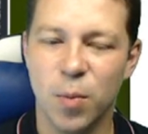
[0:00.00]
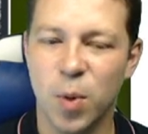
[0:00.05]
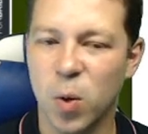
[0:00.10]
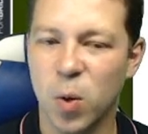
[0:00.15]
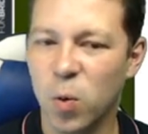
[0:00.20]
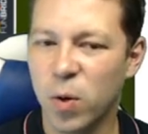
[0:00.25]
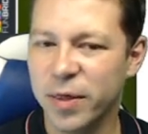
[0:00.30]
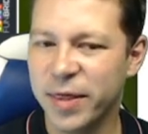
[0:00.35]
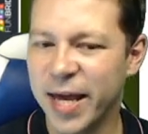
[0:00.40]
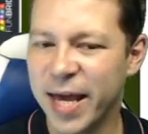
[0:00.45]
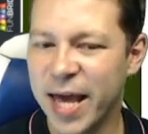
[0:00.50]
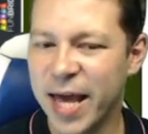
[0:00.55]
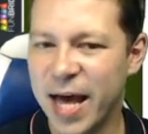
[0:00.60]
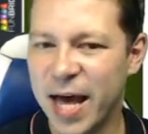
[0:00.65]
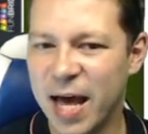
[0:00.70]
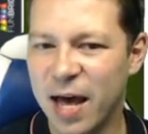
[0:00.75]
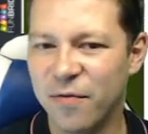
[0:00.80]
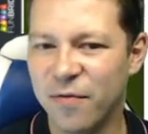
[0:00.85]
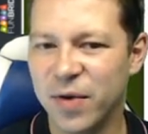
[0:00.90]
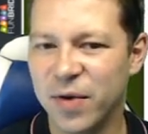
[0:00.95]
But what they
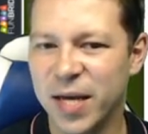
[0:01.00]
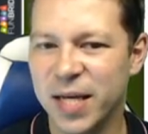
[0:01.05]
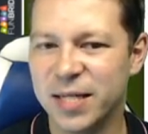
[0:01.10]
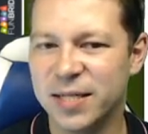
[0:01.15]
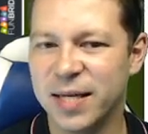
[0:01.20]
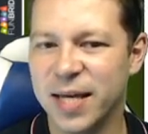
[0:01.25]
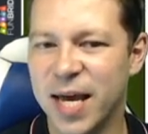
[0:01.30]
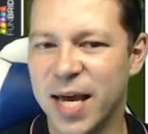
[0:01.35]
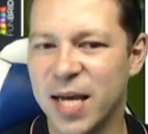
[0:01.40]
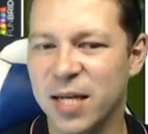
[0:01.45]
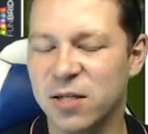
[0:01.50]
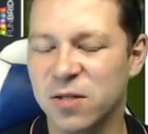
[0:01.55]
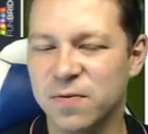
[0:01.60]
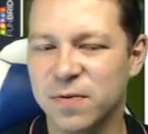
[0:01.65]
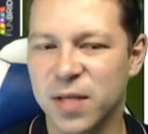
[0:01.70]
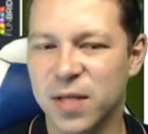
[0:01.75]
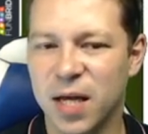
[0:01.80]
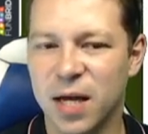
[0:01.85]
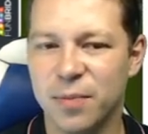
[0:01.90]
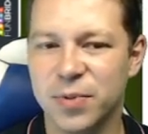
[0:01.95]
have is the ace
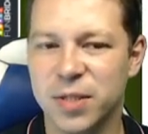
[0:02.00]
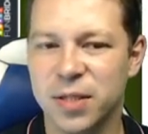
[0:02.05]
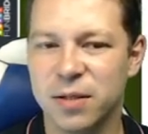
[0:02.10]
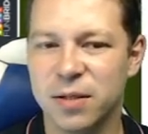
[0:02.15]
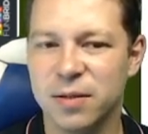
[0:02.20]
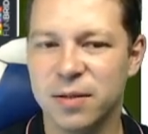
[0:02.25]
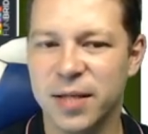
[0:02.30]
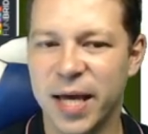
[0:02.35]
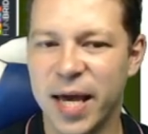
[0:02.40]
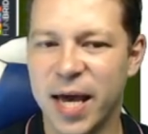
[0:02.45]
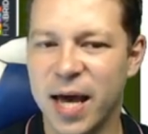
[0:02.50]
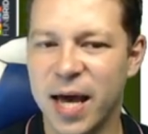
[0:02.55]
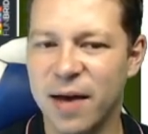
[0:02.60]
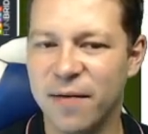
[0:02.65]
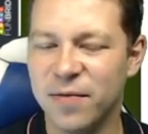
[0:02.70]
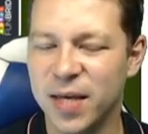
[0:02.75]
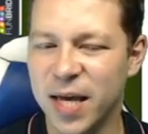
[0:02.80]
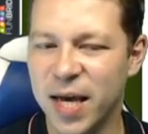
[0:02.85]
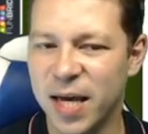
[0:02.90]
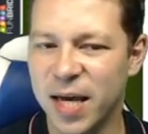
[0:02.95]
of clubs, they
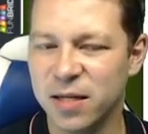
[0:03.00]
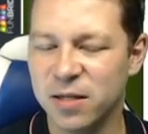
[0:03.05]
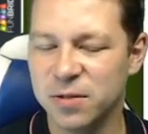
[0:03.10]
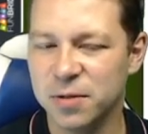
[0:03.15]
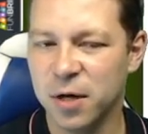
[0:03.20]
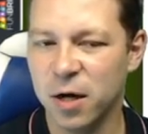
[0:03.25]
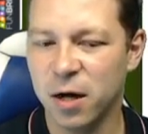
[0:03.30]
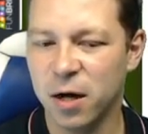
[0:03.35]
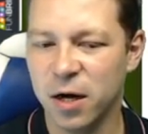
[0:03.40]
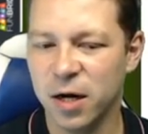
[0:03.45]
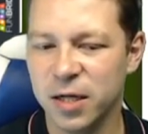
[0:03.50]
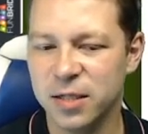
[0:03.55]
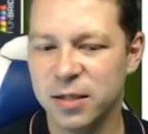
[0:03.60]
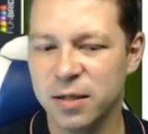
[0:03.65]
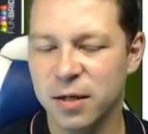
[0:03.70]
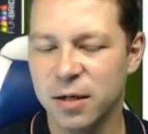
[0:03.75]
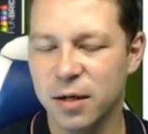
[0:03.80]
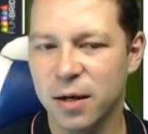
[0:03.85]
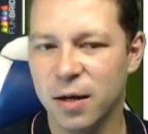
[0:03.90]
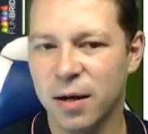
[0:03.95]
have the ace of
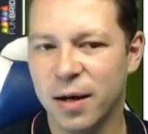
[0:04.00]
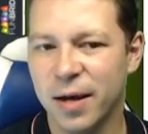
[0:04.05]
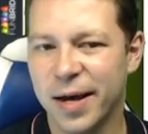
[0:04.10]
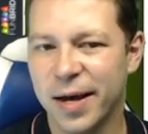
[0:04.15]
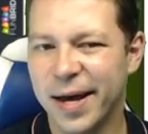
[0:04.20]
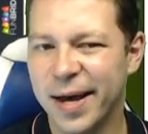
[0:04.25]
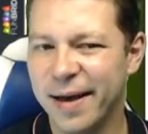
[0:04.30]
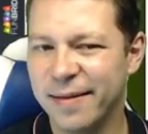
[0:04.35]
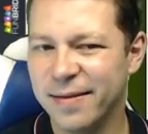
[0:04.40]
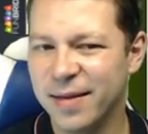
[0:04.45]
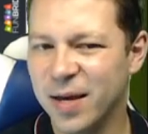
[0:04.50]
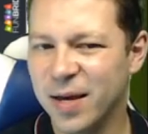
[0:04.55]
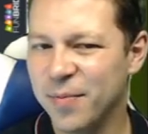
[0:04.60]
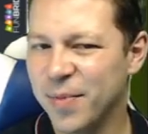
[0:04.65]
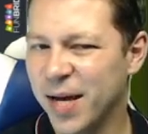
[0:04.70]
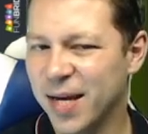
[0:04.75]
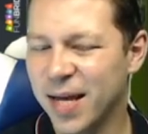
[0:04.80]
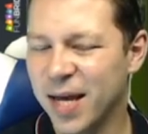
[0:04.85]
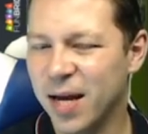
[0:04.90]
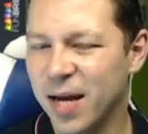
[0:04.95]
hearts, and they
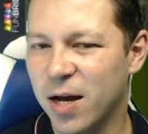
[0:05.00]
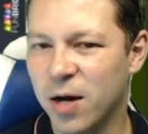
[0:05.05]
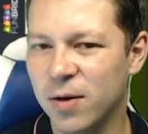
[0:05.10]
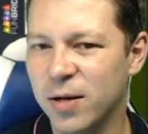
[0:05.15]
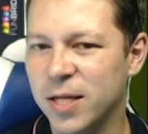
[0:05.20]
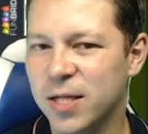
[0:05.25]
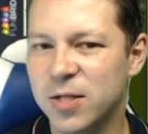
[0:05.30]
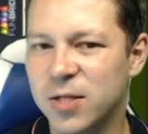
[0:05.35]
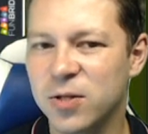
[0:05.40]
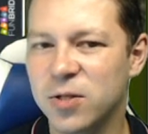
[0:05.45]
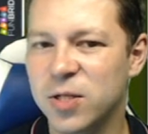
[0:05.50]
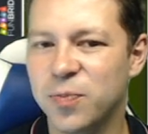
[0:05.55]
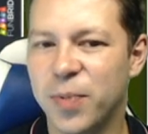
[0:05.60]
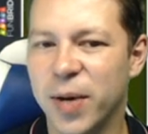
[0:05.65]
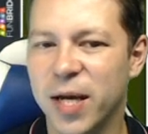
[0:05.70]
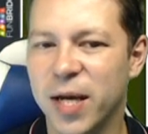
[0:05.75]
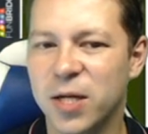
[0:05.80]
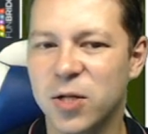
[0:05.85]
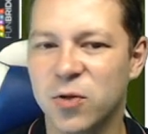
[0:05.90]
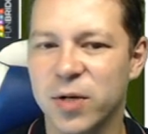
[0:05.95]
might get only 2
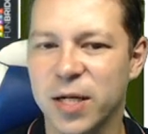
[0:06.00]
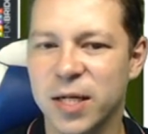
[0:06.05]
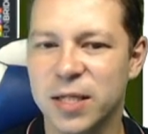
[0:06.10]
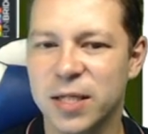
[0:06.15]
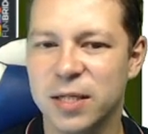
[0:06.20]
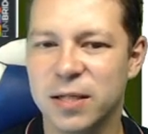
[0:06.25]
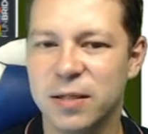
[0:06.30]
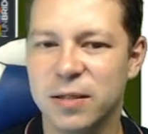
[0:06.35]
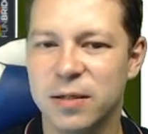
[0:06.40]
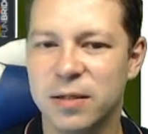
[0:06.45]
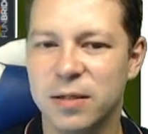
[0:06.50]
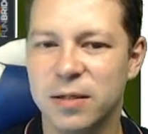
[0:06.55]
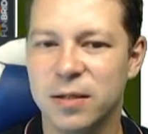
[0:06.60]
spade tricks.